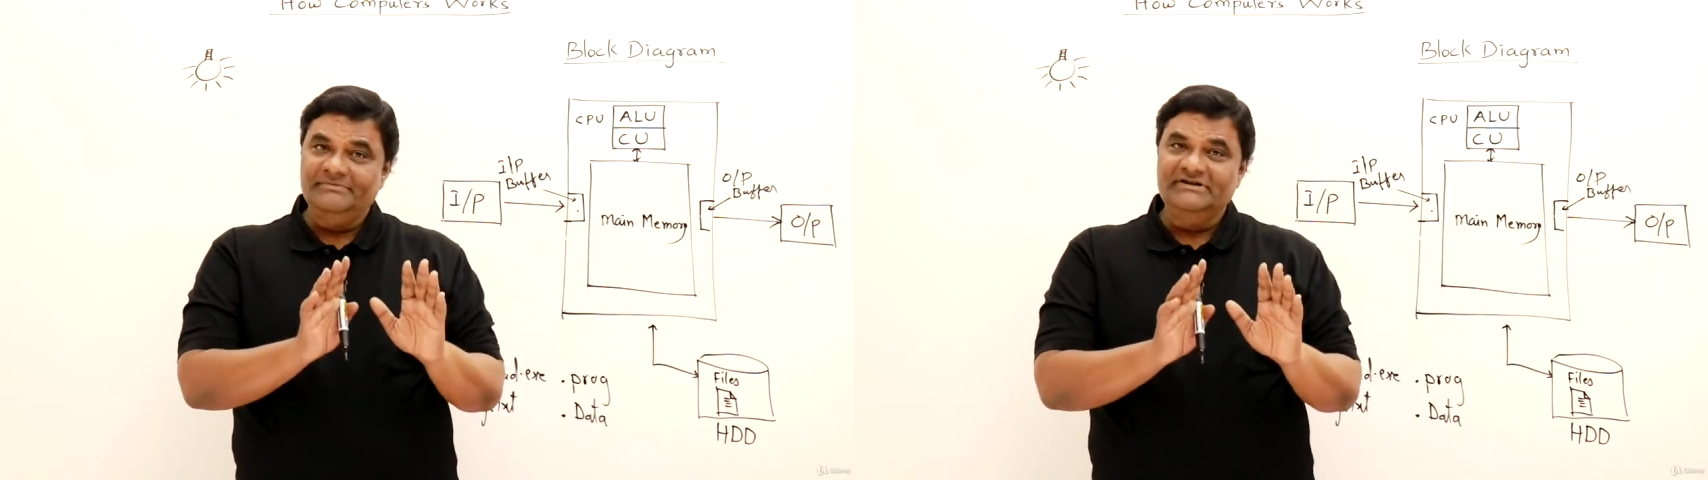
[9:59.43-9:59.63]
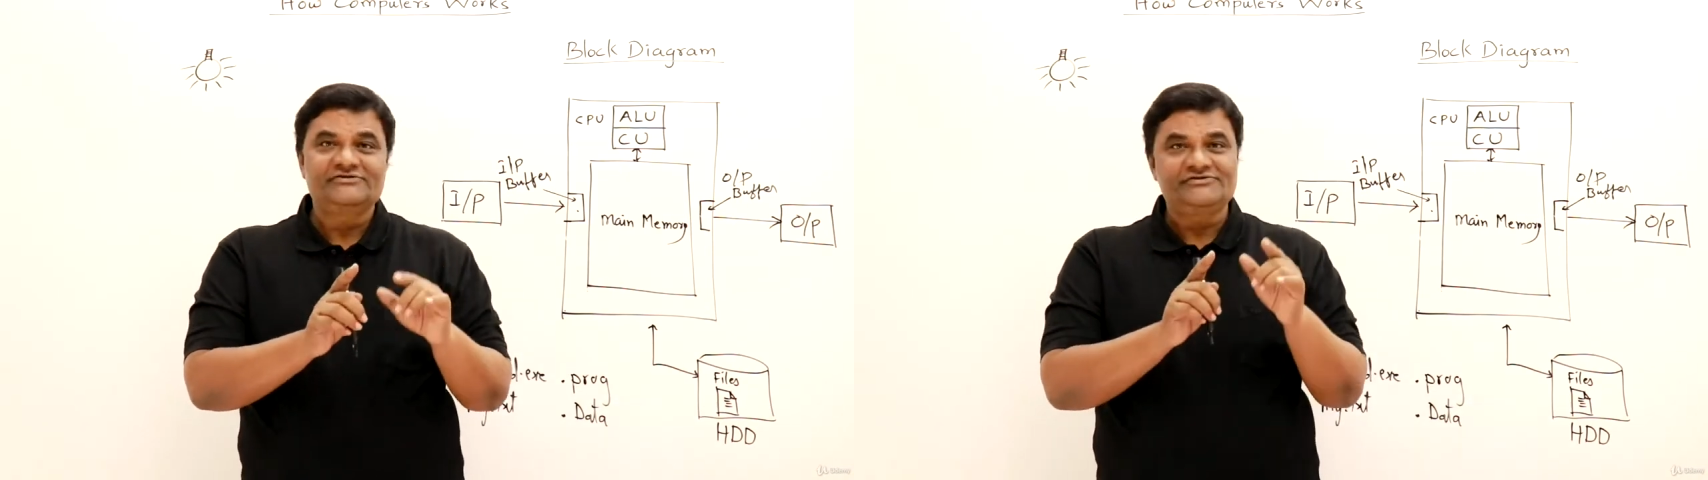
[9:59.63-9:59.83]

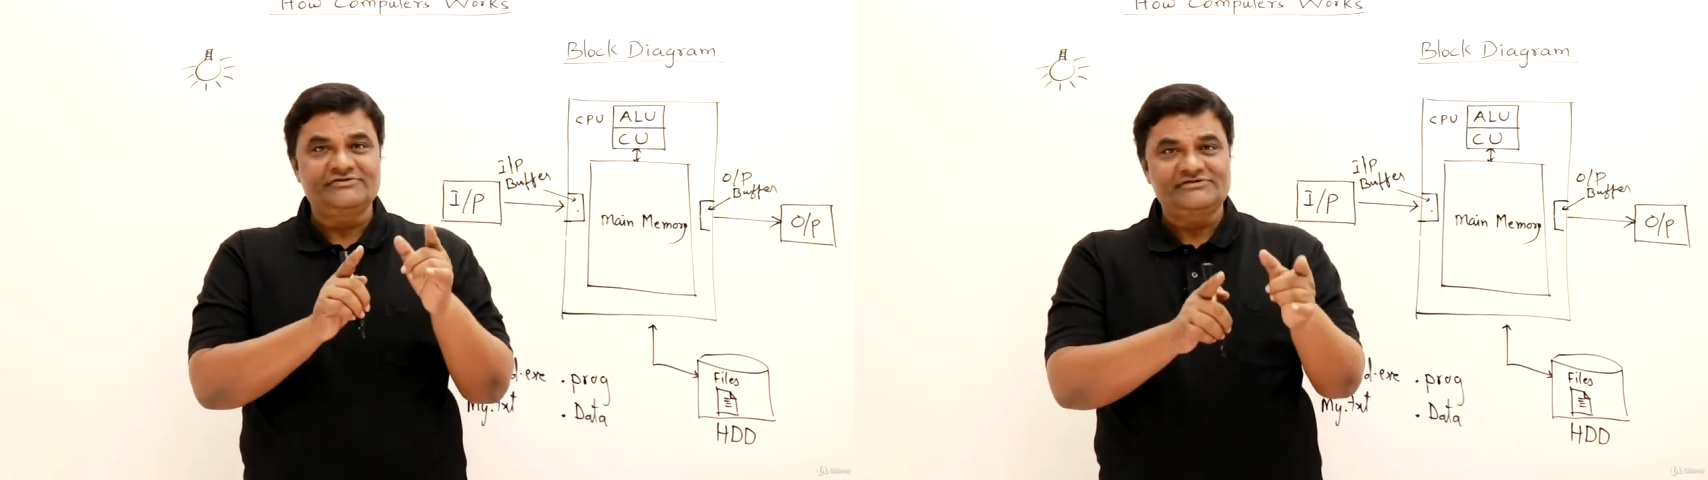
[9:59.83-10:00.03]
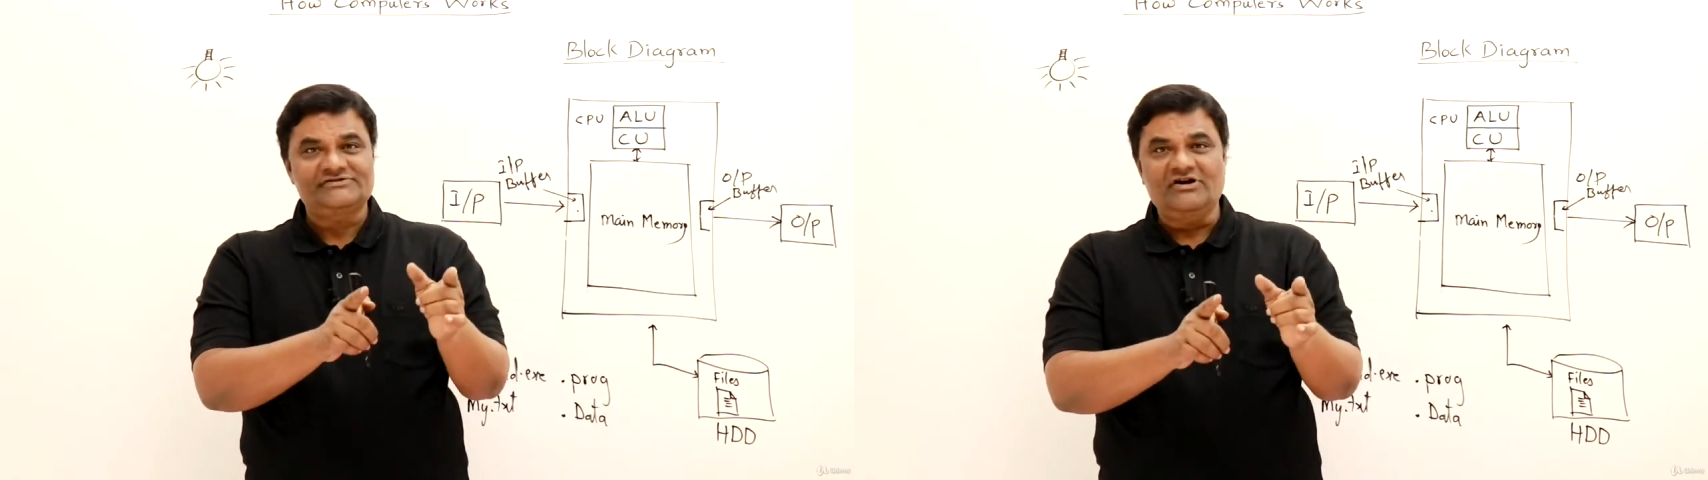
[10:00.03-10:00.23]
means you
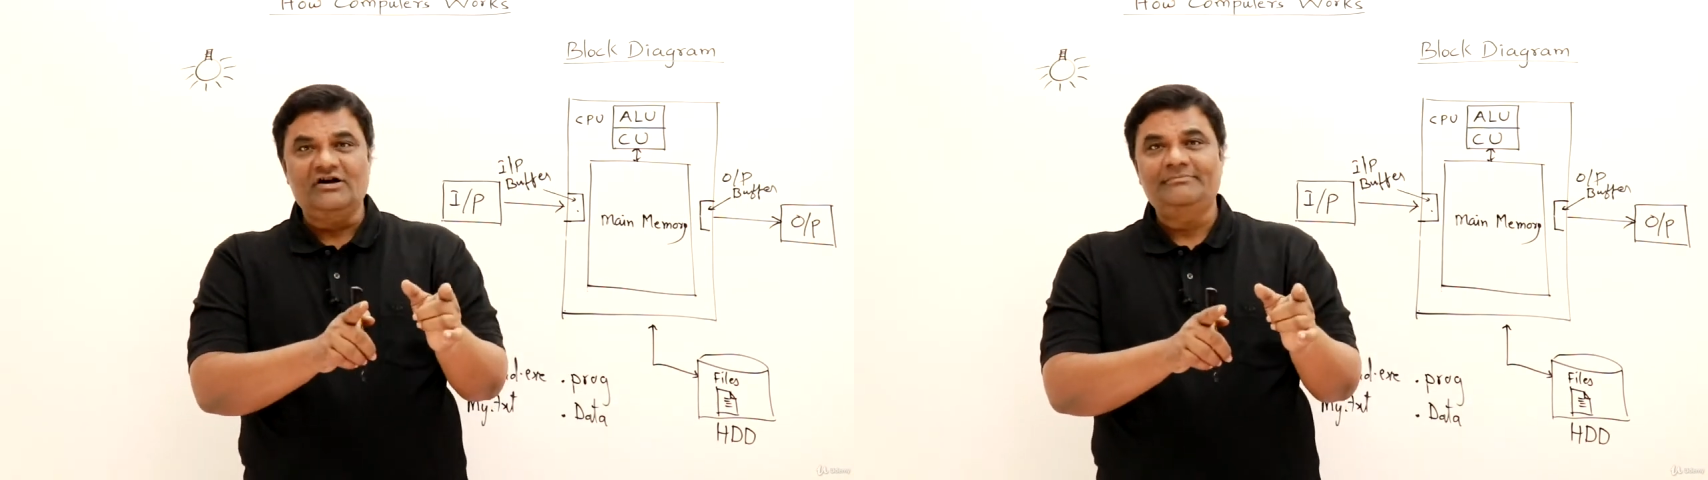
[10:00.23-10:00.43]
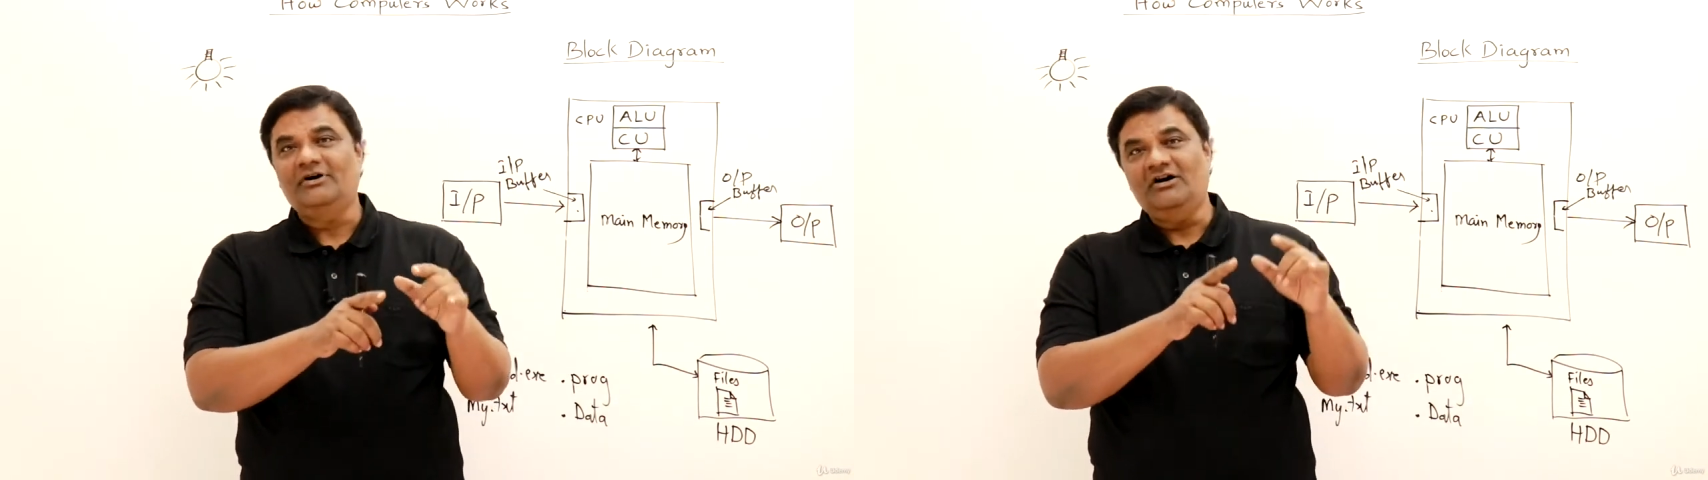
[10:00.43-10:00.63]
should stop,